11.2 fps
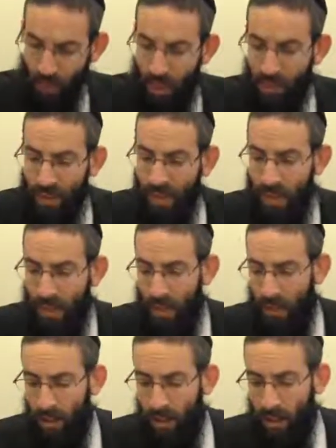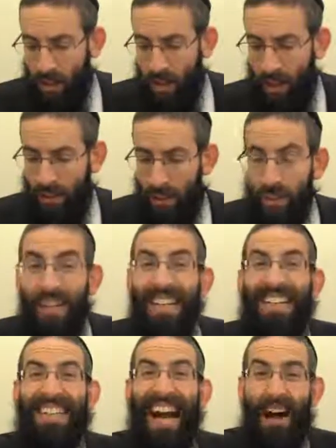of this uh, conduct,
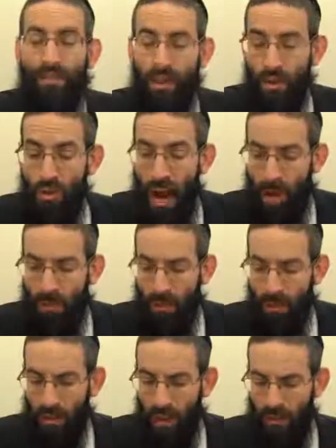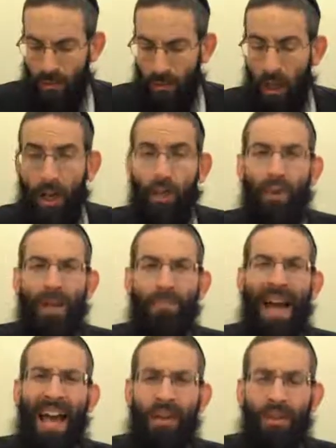Gaber Rabba, Nafik Minayu, a great
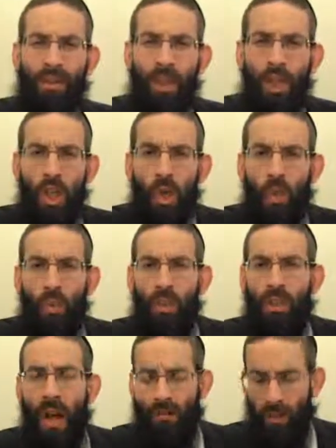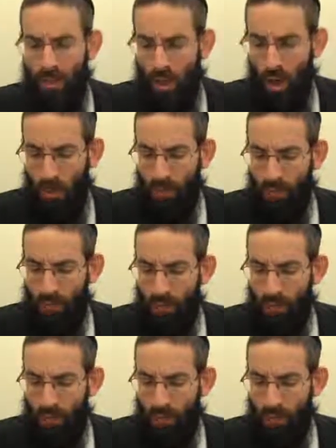man, will come from this home.